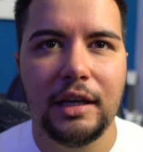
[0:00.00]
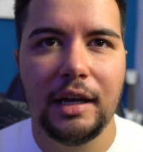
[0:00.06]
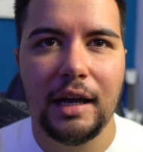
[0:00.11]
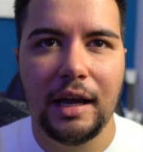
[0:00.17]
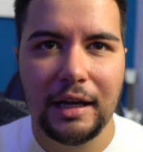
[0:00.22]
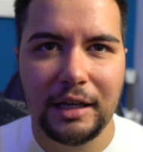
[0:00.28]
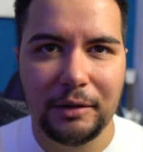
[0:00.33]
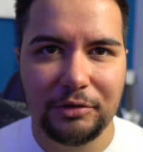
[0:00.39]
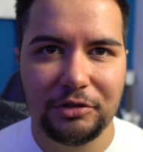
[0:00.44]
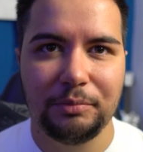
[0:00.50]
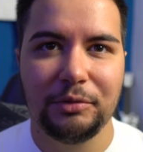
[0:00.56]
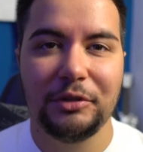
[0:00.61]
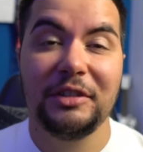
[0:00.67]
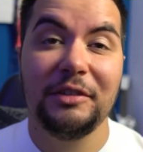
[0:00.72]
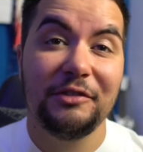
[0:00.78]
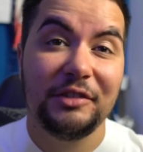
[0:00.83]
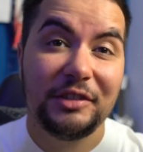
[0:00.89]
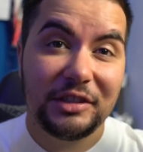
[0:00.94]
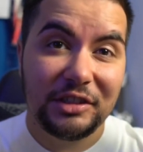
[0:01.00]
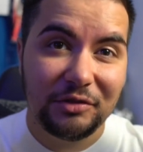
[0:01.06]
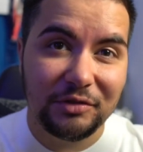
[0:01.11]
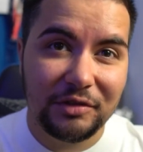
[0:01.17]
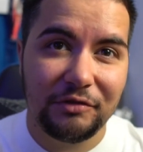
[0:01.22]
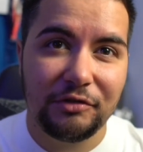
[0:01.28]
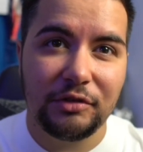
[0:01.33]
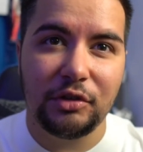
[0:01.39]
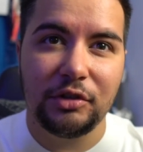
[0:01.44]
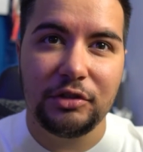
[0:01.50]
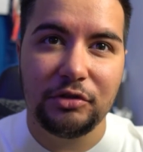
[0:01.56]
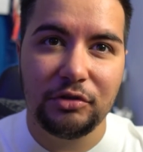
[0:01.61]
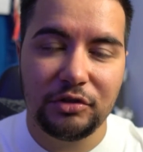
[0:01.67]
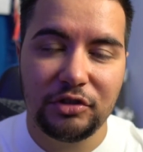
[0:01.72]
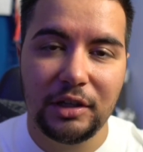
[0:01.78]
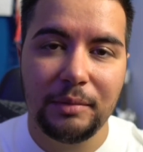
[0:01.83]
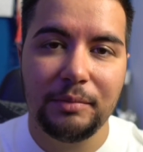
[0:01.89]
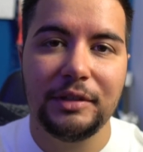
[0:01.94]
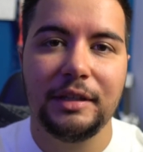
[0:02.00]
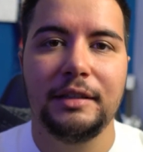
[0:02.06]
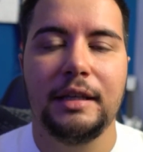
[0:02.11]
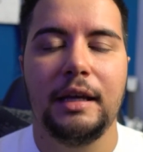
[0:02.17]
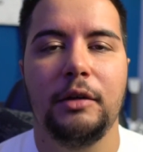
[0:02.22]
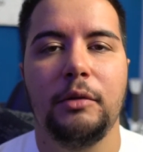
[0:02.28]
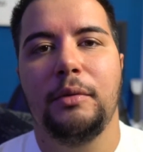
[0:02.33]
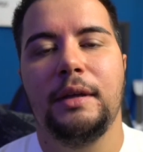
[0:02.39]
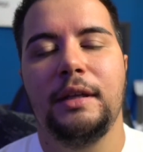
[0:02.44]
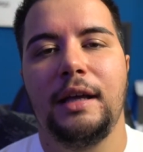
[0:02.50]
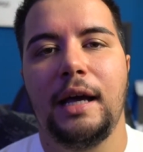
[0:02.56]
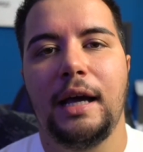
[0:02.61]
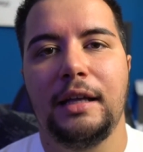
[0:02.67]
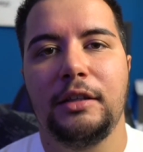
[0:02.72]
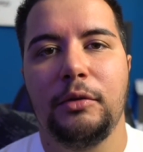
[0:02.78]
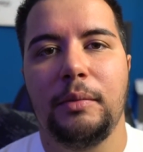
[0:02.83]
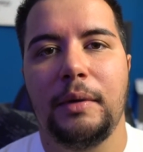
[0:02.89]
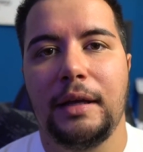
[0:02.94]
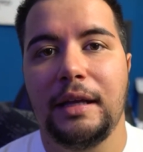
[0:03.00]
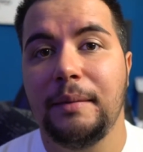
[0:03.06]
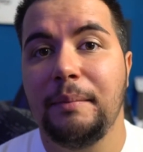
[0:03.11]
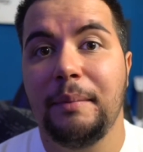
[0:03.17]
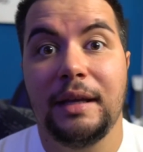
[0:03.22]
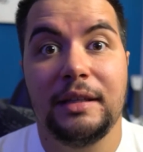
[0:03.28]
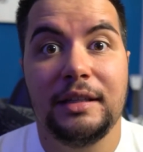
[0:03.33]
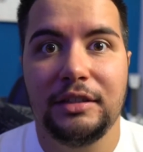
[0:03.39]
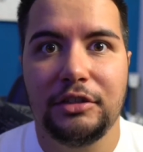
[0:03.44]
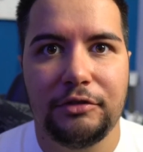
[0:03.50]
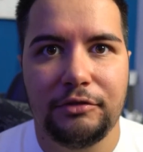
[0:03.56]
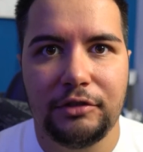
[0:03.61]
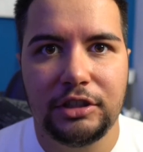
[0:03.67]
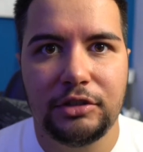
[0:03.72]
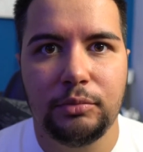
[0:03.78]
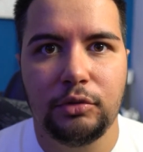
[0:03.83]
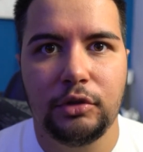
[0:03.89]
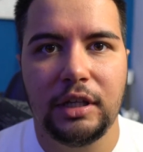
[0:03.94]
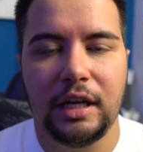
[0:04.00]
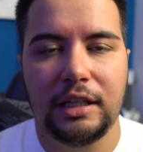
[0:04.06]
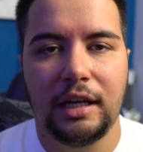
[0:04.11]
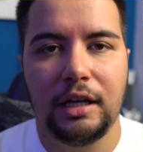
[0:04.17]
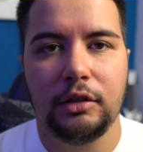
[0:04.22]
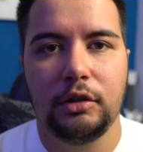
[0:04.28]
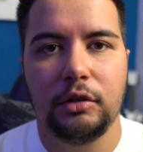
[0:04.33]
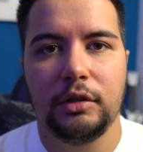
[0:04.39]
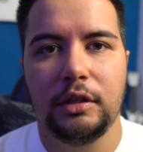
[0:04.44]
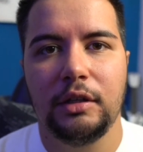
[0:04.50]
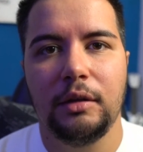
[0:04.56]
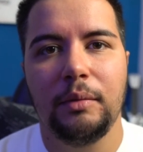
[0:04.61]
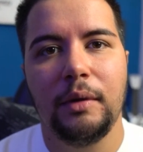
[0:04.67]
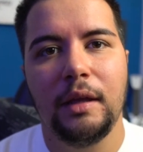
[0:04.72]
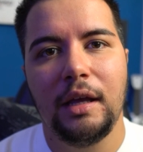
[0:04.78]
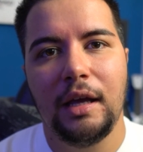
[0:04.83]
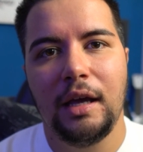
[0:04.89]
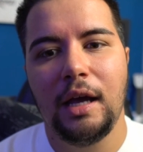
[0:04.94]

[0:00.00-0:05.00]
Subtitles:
I am specifically referring to something that resides within Meta's Facebook ad algorithm.